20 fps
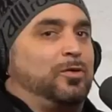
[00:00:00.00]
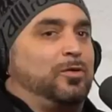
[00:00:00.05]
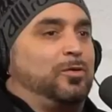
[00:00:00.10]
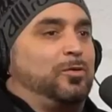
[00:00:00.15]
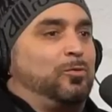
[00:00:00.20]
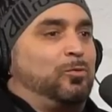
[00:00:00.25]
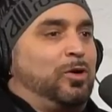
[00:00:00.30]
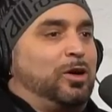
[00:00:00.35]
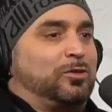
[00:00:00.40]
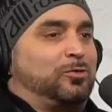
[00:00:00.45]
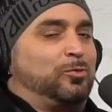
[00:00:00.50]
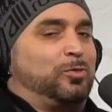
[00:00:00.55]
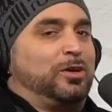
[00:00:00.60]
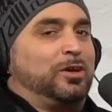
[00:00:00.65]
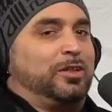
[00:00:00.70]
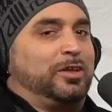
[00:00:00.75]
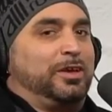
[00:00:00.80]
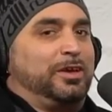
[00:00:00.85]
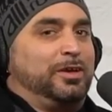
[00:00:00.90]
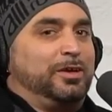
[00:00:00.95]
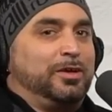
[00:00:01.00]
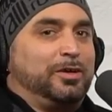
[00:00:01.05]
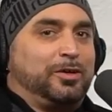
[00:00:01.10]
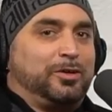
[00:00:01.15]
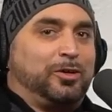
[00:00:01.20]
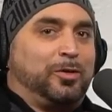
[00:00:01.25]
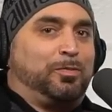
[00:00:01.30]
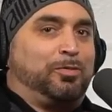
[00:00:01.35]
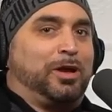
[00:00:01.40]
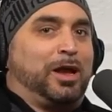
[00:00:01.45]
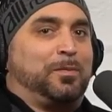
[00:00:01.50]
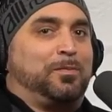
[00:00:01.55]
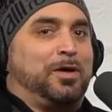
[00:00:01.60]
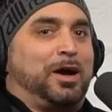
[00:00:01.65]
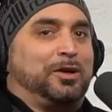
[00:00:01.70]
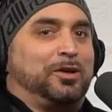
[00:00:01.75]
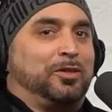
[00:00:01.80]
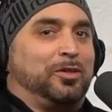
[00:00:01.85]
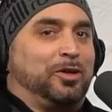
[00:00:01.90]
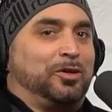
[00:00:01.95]
What's really? You play
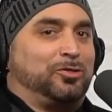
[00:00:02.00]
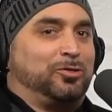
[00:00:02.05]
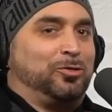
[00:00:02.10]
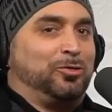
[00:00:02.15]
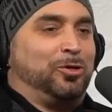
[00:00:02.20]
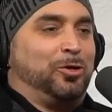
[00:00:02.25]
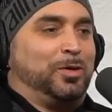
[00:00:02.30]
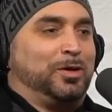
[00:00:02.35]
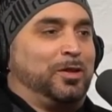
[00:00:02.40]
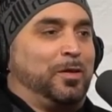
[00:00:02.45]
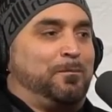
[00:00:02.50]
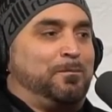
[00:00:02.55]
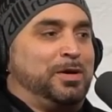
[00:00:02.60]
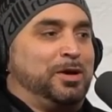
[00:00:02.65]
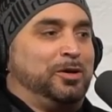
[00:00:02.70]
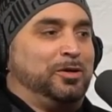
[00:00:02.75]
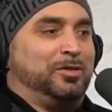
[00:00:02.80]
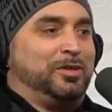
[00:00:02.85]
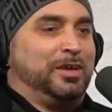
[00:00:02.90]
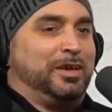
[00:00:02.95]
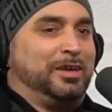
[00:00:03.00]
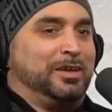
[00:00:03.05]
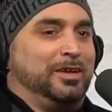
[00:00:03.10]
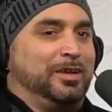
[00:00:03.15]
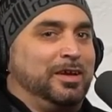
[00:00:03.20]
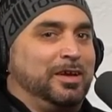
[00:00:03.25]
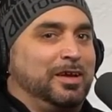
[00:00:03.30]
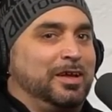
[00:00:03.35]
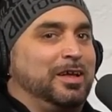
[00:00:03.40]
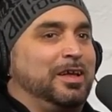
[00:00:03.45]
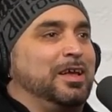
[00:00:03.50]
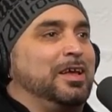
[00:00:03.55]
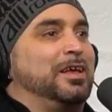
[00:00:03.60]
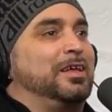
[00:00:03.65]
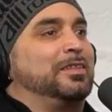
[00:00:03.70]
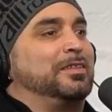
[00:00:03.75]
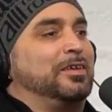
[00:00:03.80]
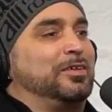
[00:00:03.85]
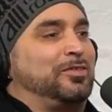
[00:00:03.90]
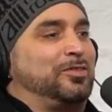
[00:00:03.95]
upon the Lush Uno in the building.
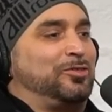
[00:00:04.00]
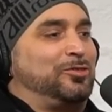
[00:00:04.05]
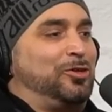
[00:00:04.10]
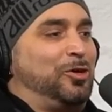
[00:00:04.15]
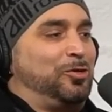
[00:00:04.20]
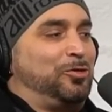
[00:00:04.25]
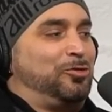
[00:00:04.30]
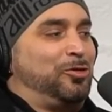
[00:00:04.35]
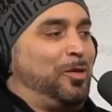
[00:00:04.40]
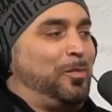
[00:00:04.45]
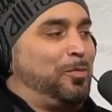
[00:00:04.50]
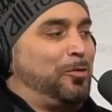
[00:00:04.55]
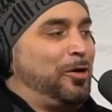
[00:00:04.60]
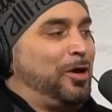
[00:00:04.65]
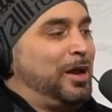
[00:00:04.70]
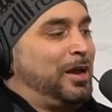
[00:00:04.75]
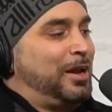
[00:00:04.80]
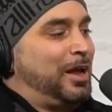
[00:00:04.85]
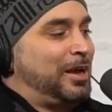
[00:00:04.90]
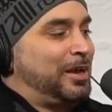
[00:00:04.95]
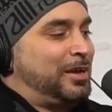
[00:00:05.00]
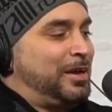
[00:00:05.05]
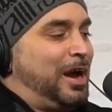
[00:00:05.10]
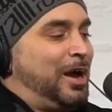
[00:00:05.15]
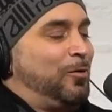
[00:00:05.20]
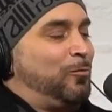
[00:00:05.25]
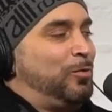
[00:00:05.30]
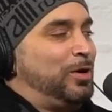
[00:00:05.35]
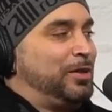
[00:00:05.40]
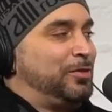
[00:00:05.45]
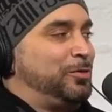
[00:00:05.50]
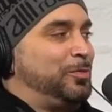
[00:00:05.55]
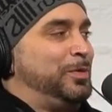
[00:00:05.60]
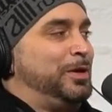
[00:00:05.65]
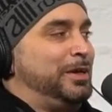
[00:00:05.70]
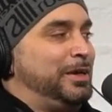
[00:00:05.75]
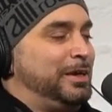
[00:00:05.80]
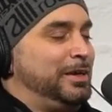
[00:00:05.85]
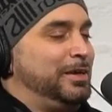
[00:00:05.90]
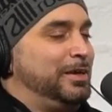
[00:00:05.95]
This is No Jumper, and I got with
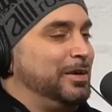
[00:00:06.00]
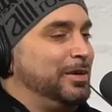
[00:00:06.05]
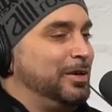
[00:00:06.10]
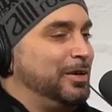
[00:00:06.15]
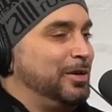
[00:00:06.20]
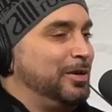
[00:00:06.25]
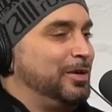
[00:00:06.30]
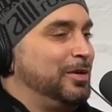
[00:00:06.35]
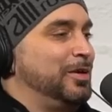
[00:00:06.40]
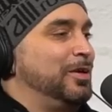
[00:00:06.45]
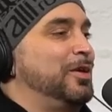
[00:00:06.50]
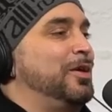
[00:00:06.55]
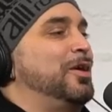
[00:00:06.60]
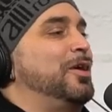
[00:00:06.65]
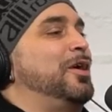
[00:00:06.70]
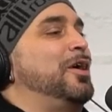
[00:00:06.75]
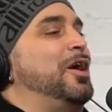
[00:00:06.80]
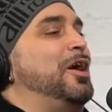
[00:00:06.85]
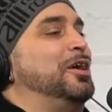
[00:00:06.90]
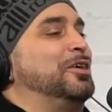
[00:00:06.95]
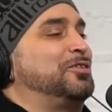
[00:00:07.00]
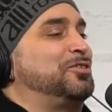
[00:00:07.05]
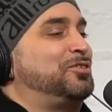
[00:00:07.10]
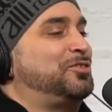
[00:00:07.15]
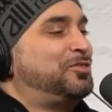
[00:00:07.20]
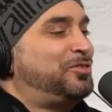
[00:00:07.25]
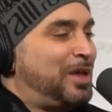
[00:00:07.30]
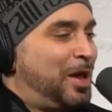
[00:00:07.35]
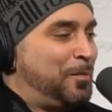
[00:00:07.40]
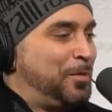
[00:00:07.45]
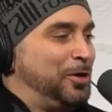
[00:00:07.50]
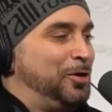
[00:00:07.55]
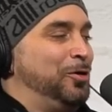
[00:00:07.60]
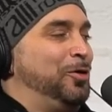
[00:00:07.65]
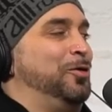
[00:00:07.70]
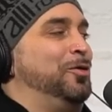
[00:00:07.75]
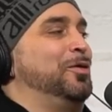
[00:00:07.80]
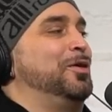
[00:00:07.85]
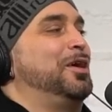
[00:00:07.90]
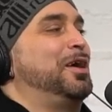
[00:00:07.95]
me a
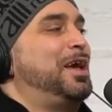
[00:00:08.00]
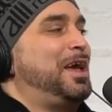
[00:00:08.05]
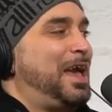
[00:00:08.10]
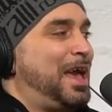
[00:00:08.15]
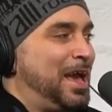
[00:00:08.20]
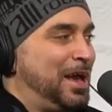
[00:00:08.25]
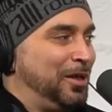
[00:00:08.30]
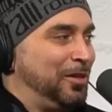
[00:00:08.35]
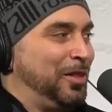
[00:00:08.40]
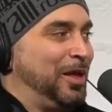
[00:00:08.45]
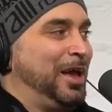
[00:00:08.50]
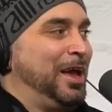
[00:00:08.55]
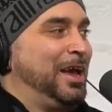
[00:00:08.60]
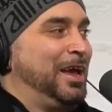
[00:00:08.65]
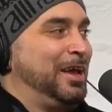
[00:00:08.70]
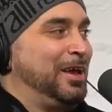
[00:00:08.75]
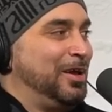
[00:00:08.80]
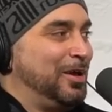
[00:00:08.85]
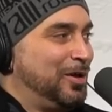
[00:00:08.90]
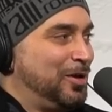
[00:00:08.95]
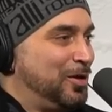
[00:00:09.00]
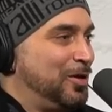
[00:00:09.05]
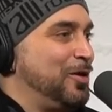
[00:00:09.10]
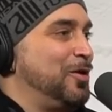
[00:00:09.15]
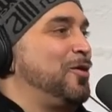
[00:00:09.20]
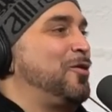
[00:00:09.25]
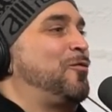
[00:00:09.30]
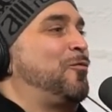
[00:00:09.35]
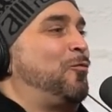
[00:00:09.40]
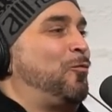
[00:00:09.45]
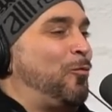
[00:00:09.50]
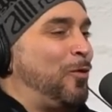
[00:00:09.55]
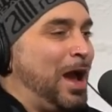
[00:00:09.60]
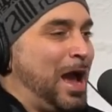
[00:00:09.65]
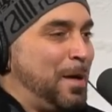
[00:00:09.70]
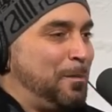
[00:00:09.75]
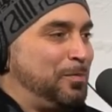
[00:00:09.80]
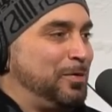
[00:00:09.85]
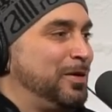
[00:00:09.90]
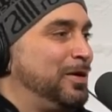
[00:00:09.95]
seminal LA rap